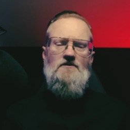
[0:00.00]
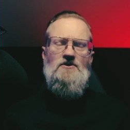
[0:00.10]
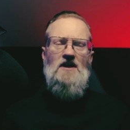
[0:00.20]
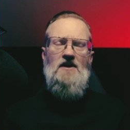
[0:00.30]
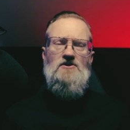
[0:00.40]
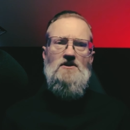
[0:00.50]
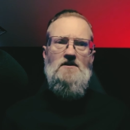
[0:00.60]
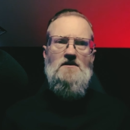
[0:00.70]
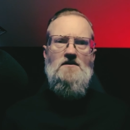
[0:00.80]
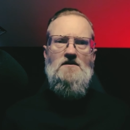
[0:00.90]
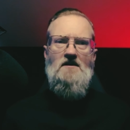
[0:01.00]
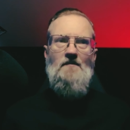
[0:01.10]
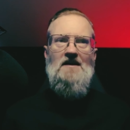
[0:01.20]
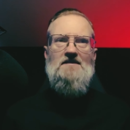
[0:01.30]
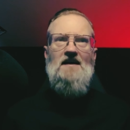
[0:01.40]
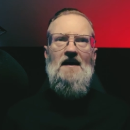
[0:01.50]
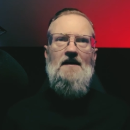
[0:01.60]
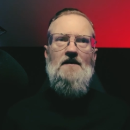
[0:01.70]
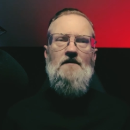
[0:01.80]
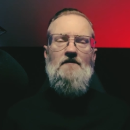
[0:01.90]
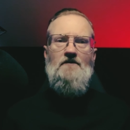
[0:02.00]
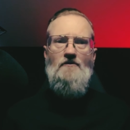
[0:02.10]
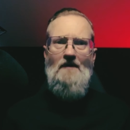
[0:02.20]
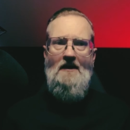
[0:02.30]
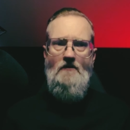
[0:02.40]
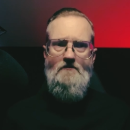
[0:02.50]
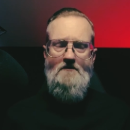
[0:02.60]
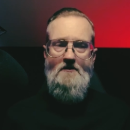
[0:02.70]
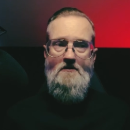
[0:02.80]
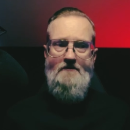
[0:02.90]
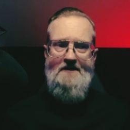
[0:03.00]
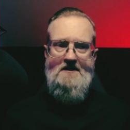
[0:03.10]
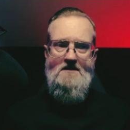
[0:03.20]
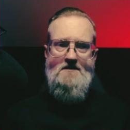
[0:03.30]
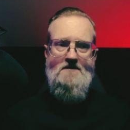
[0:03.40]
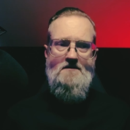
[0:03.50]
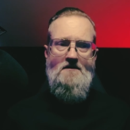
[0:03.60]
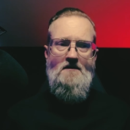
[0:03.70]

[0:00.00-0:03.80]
changes in my diet throughout all this.